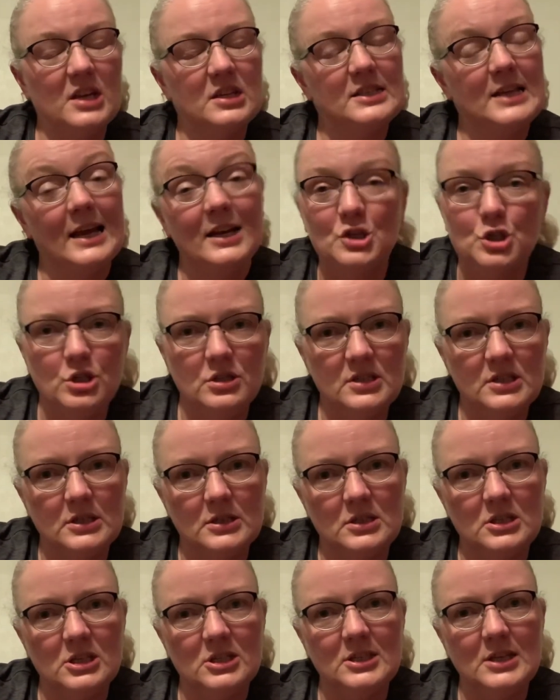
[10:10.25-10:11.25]
tangent
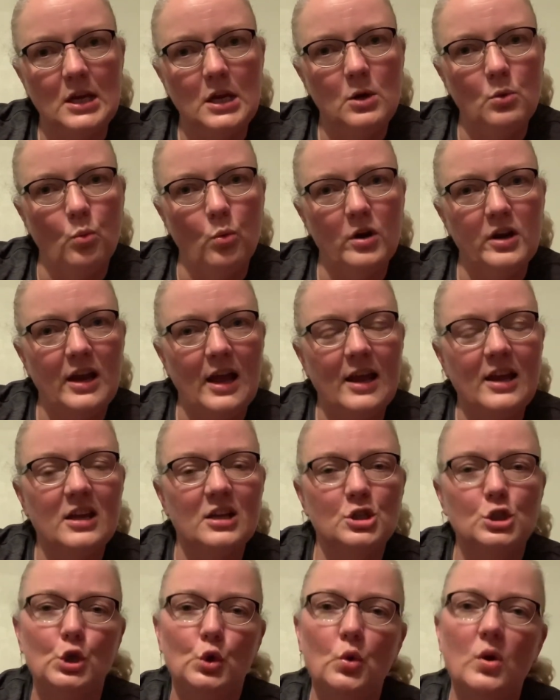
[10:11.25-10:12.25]
to see what I can
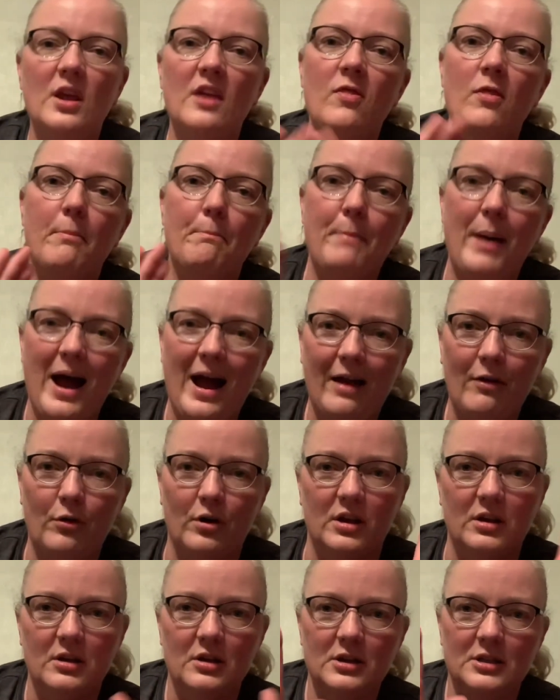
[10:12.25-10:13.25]
do in the
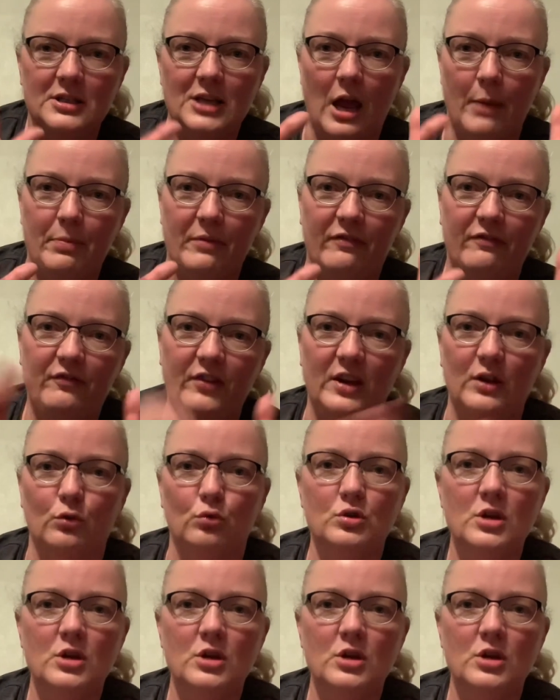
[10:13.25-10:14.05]
para type of field,